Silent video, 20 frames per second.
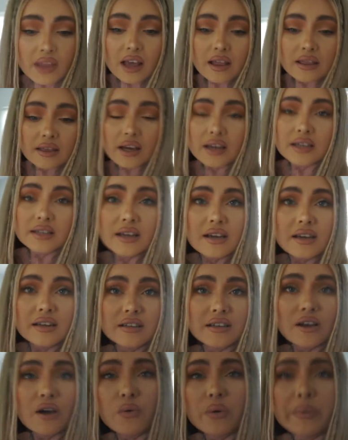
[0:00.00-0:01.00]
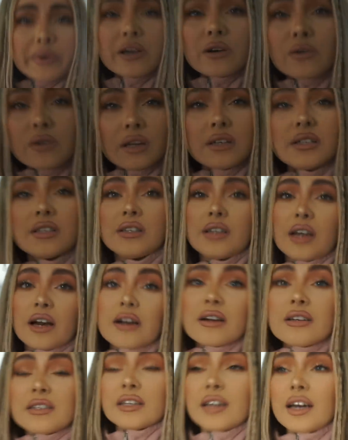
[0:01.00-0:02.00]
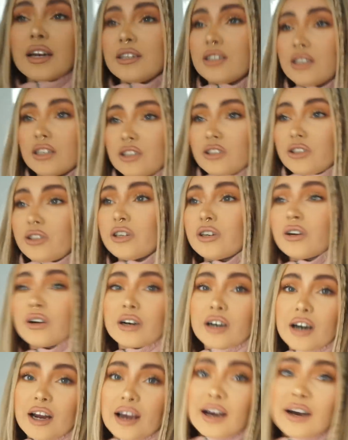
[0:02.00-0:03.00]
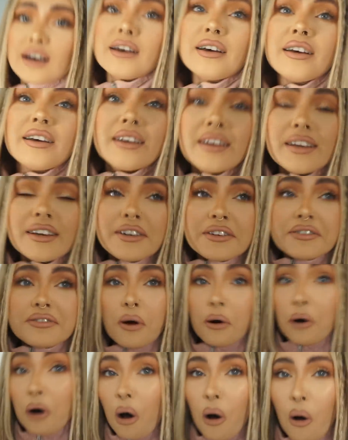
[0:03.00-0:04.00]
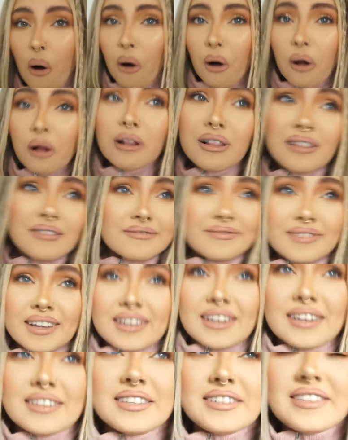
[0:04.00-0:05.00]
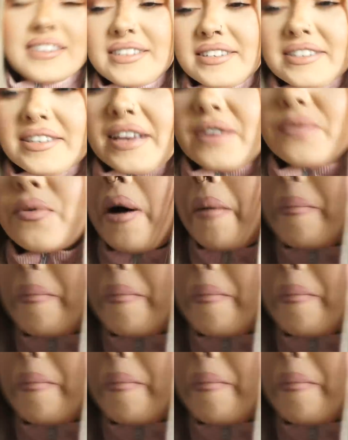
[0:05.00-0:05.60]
That is it. Well, we go downstairs and actually do our haul and see what